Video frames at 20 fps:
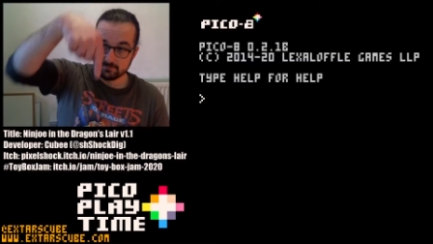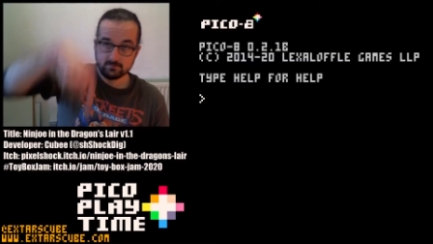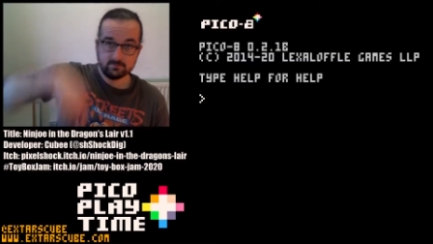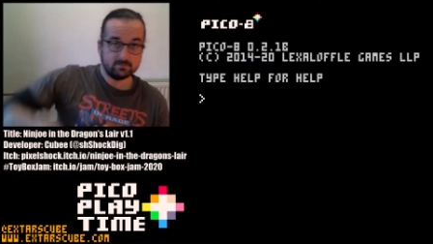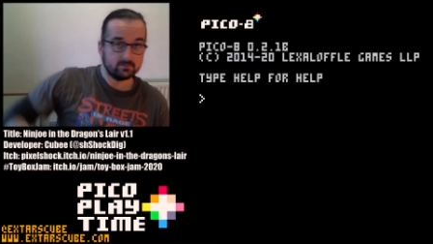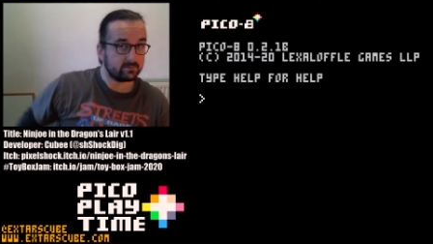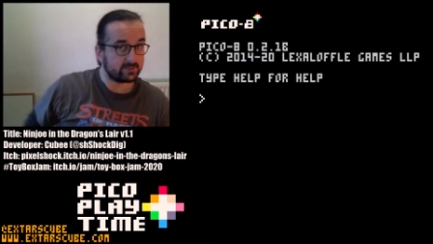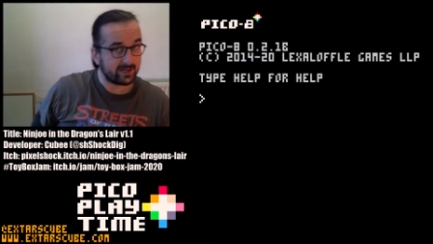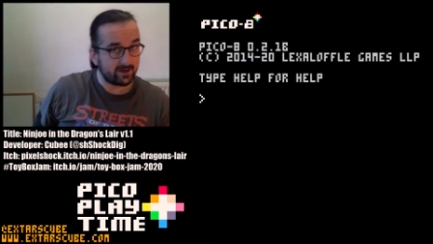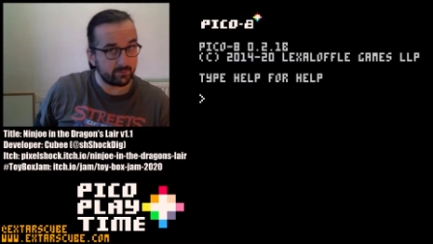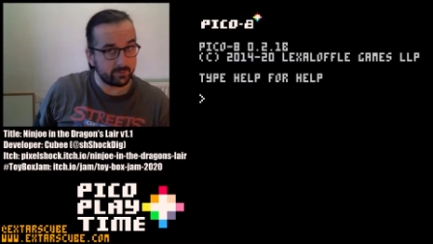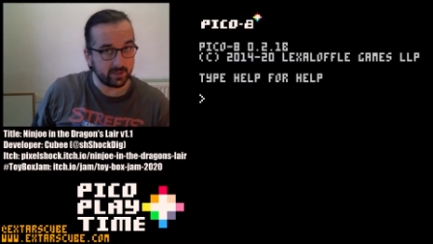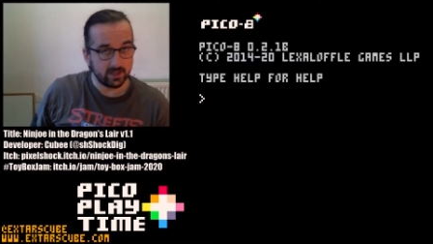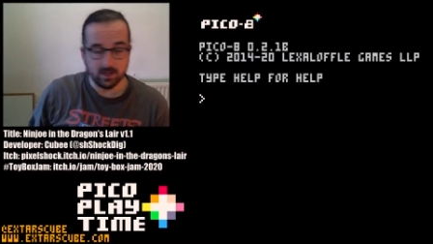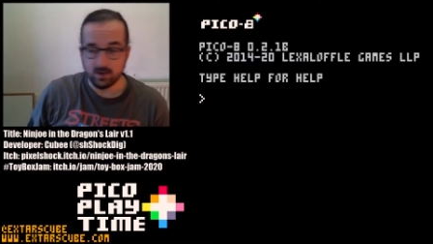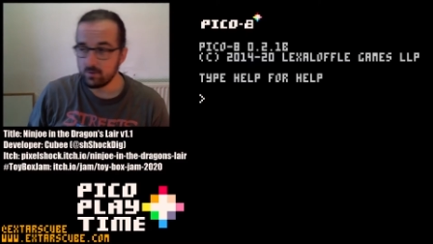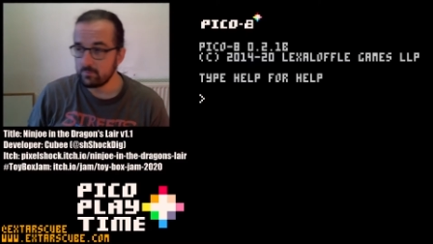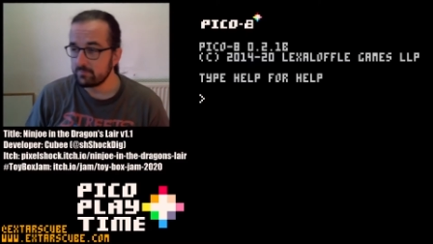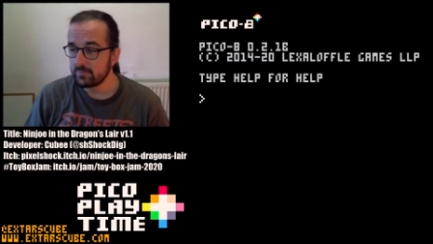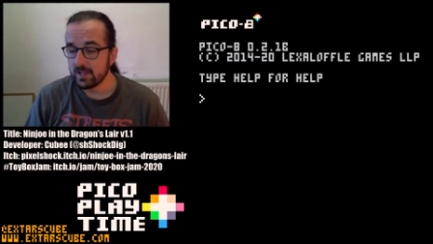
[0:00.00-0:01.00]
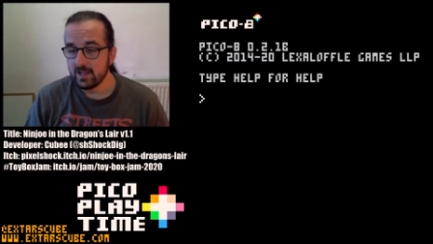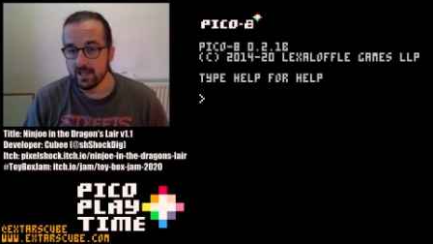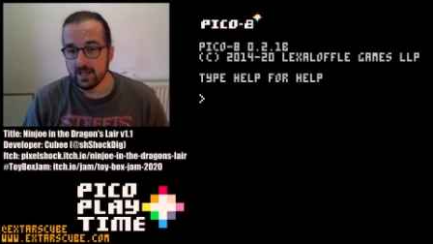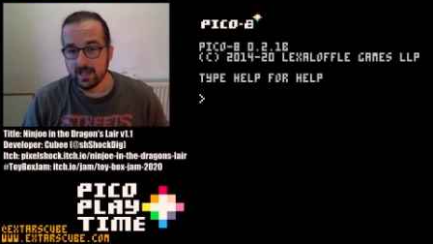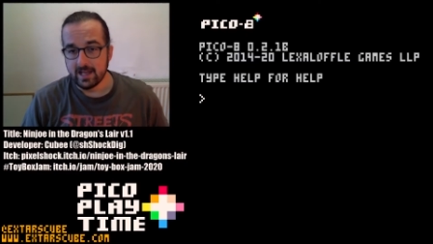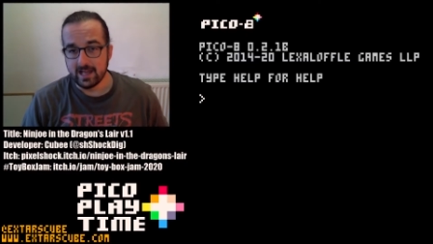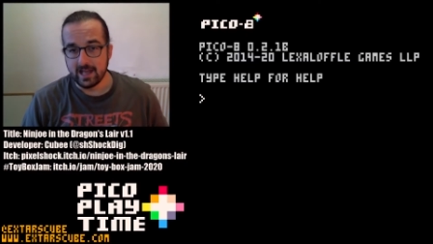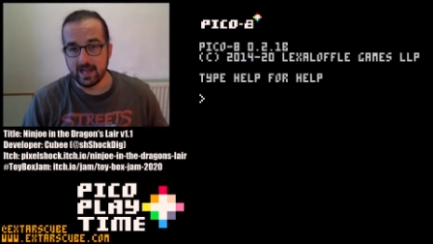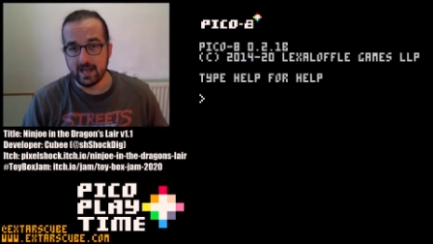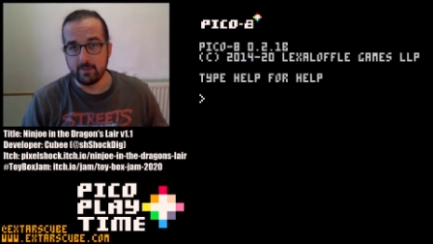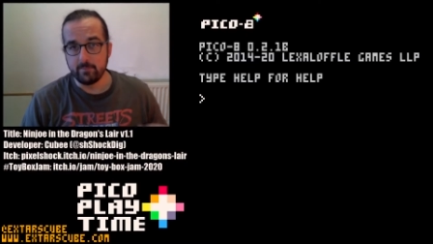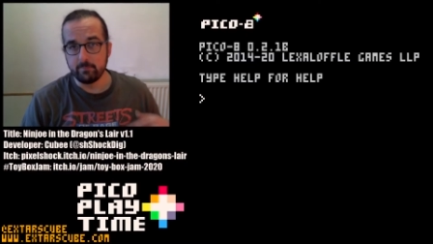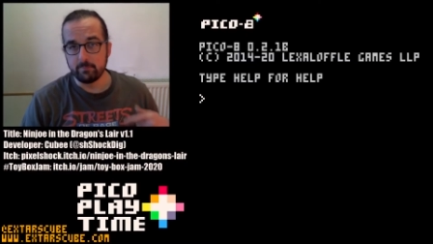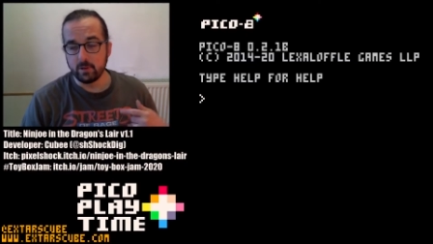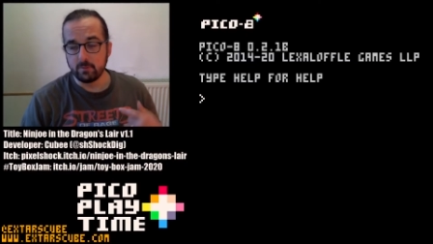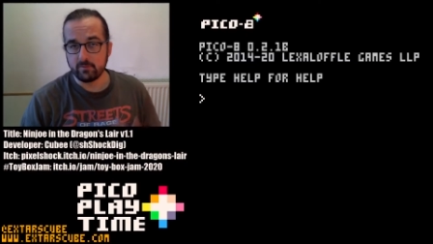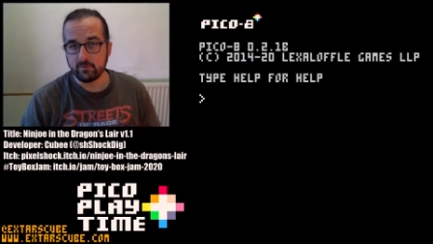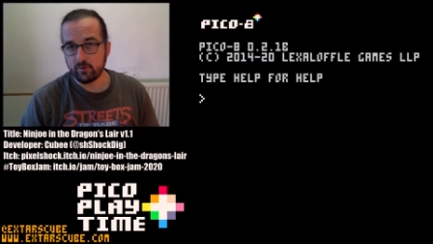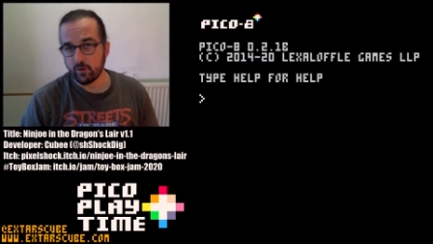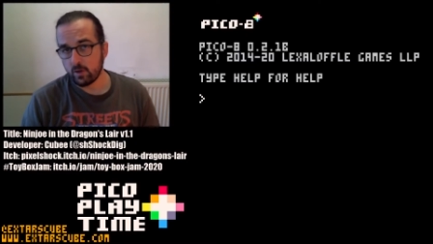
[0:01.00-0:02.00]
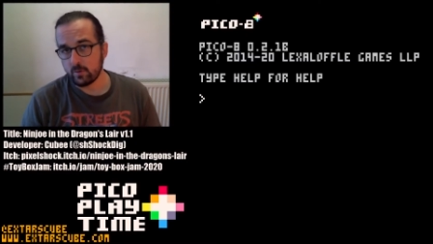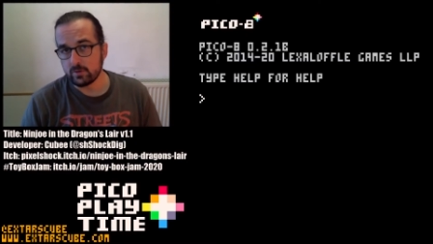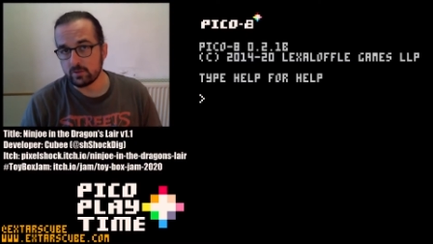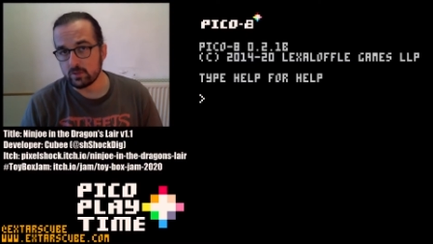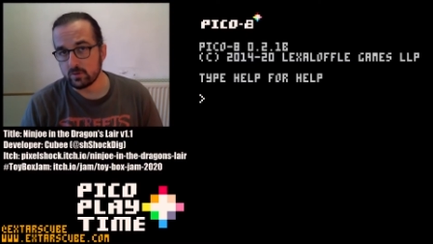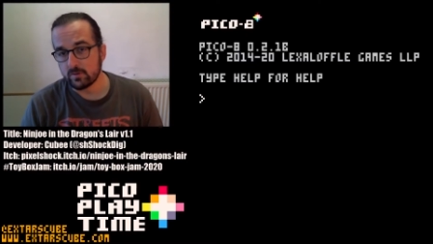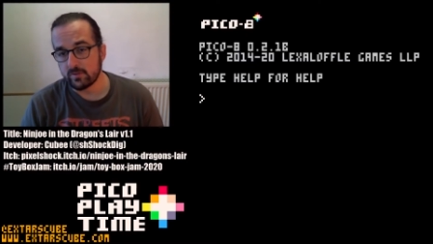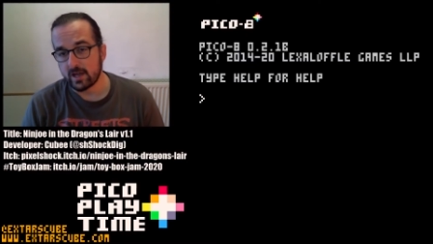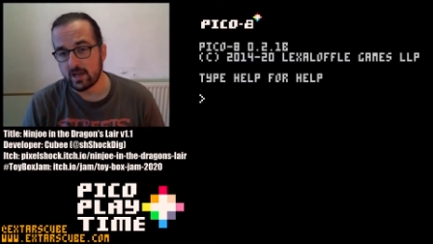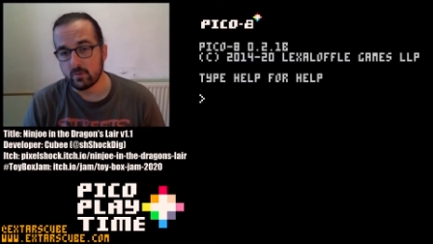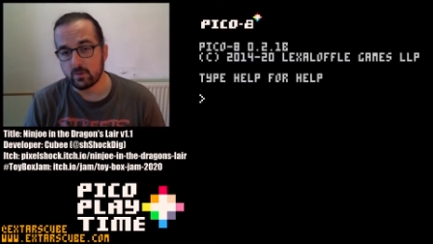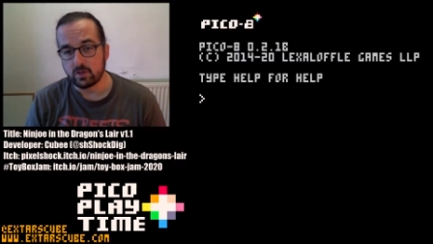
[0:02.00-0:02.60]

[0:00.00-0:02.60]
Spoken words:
down below. But before we do that,